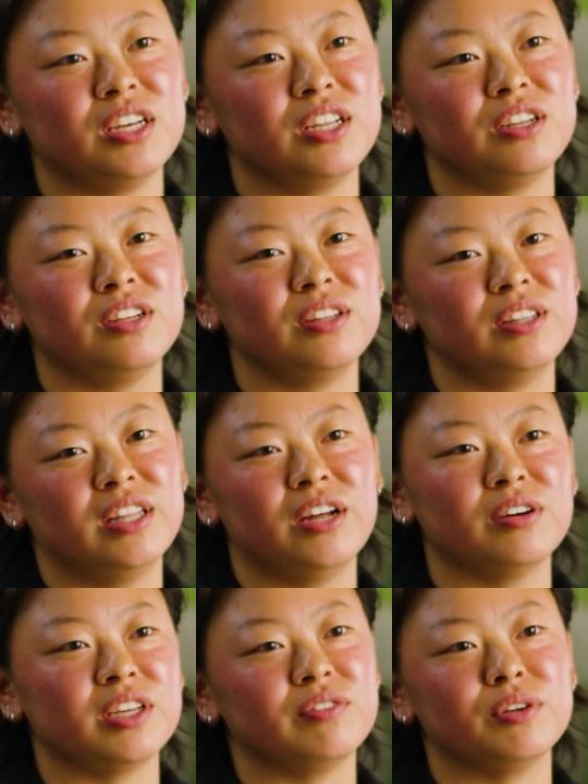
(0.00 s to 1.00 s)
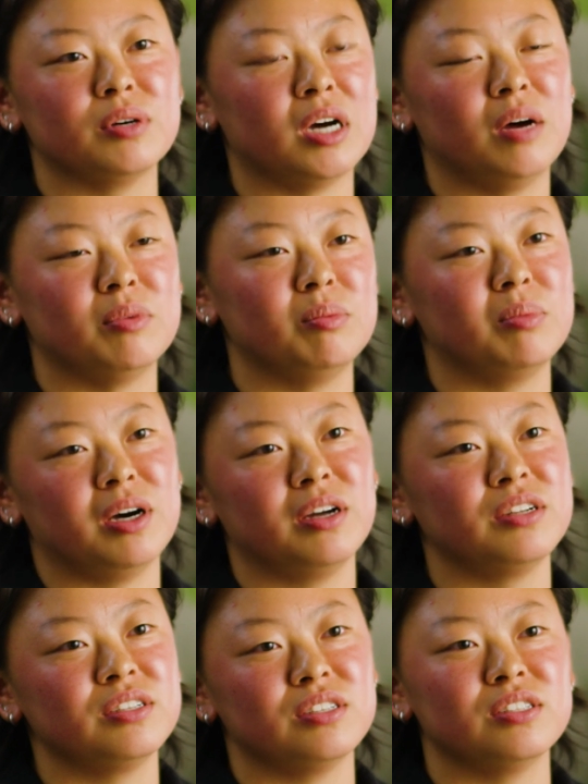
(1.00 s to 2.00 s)
and that'll give you a common
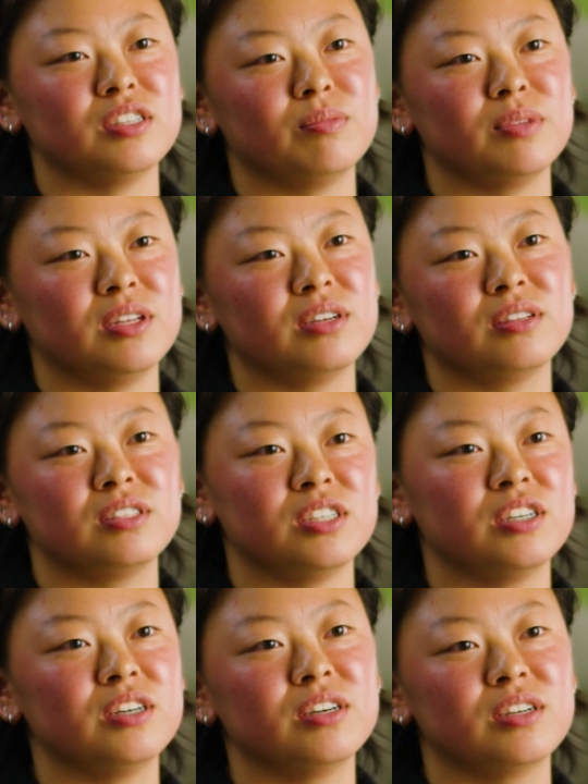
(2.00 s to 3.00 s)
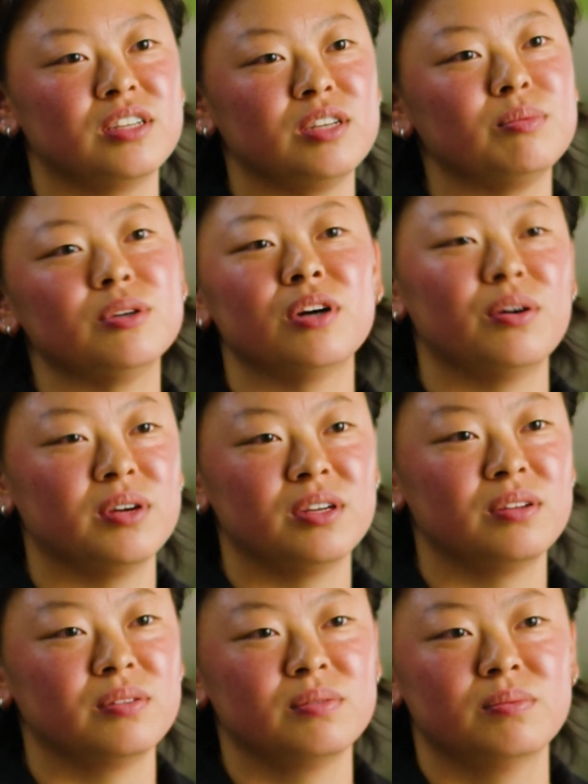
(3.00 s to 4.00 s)
bond and something to keep you going.